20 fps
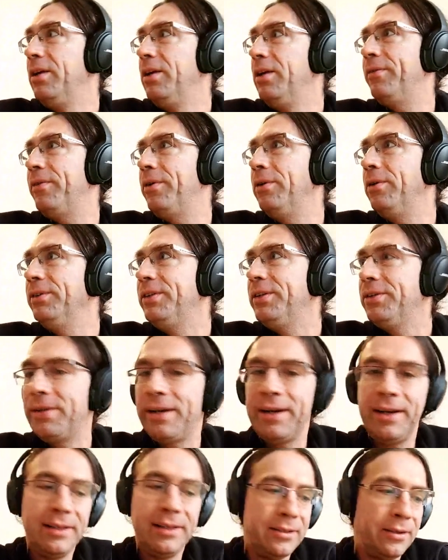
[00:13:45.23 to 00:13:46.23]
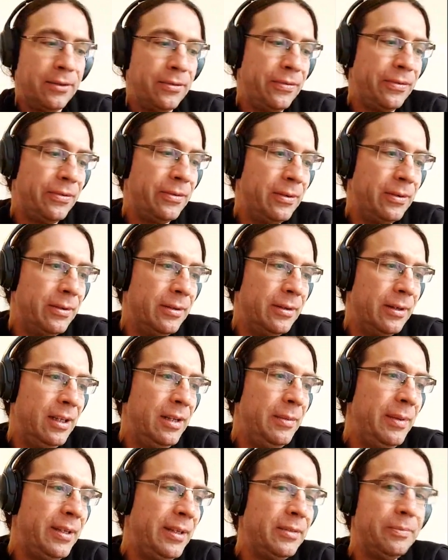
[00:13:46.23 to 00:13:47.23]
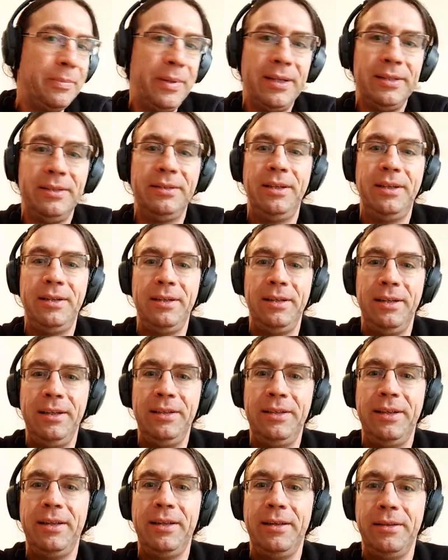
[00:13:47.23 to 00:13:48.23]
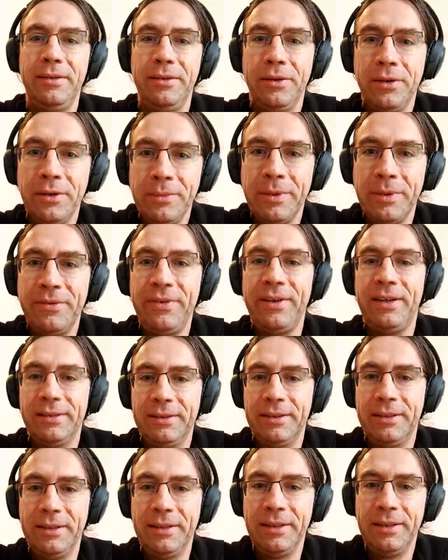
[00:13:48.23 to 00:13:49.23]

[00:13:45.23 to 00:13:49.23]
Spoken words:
you have all the rights of limited partner in the normal fund.